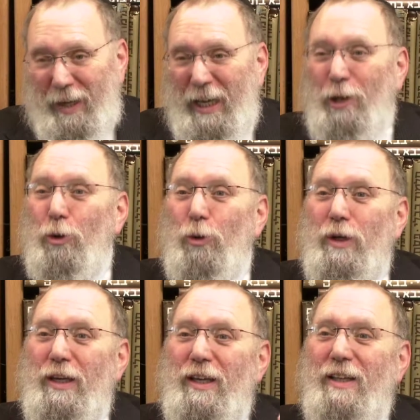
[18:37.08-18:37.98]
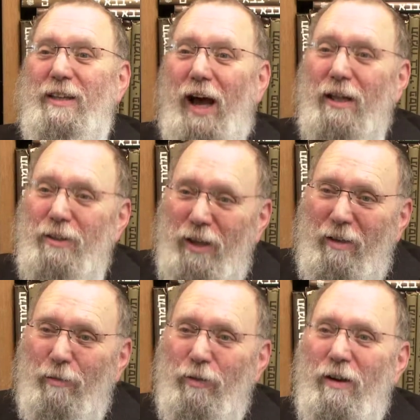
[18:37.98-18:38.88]
Ilu
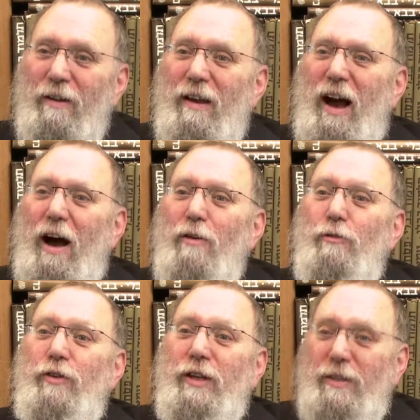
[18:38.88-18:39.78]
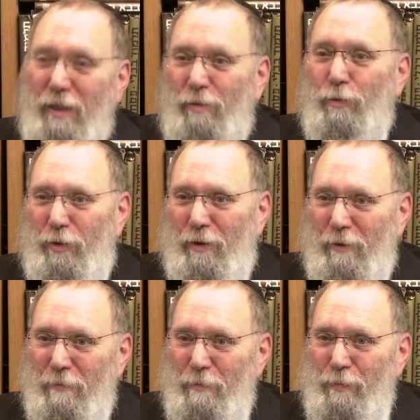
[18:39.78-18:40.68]
yedativ havitiv.
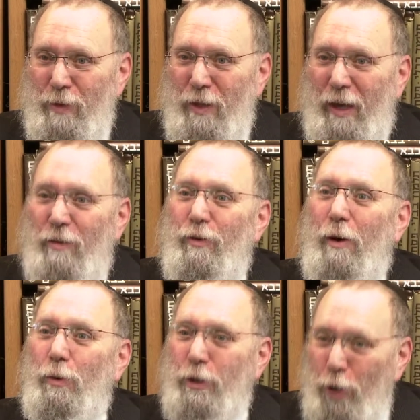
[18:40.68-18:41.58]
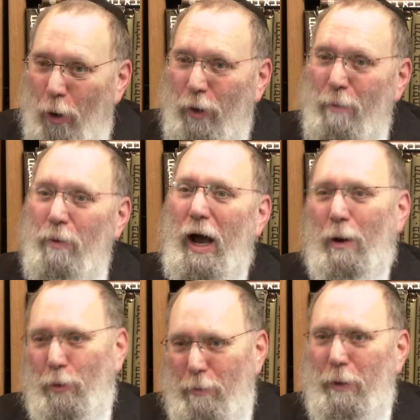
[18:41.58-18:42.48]
If I would know him,
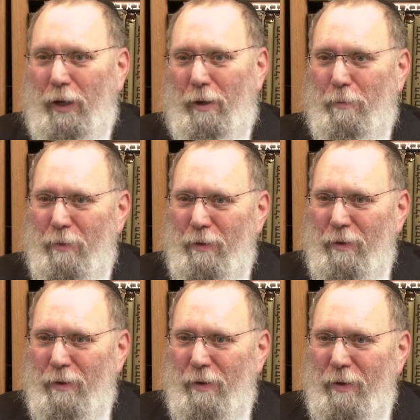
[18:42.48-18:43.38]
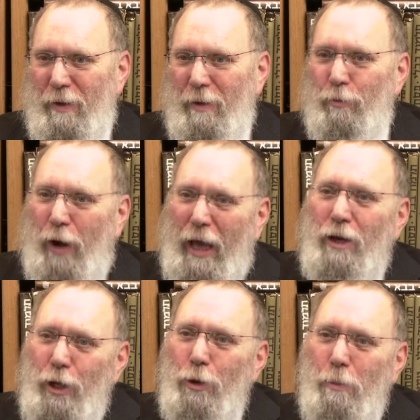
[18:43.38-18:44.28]
I would be him. For
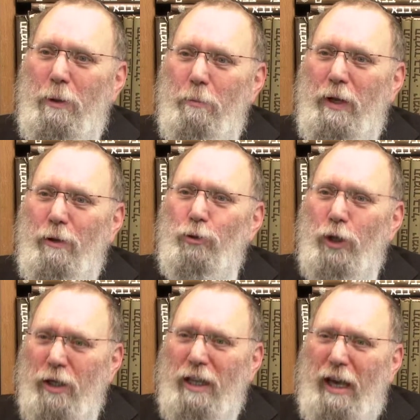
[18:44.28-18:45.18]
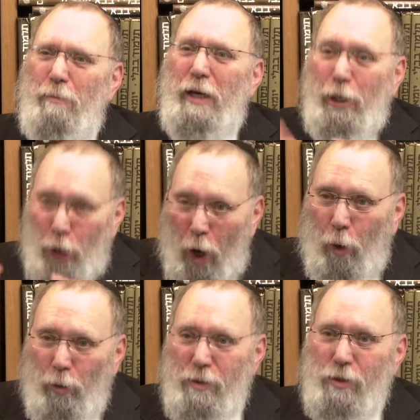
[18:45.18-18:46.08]
any human being to claim he
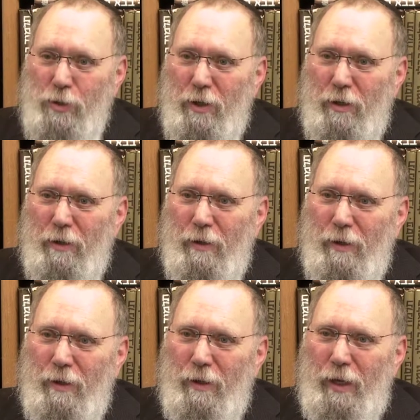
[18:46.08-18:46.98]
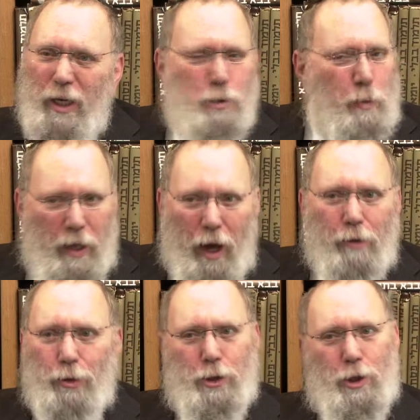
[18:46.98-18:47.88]
knows is
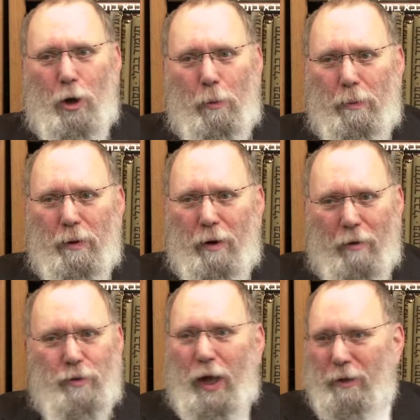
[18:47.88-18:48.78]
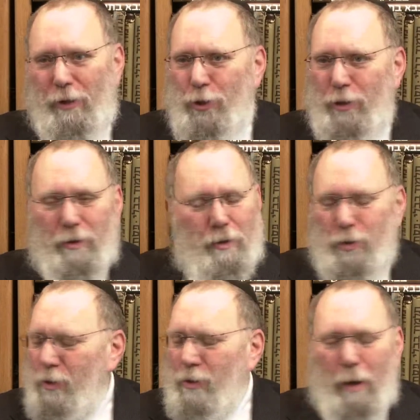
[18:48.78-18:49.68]
beyond the scope of knowledge.
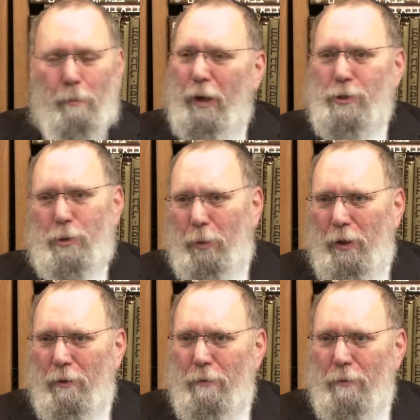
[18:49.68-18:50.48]
It's impossible.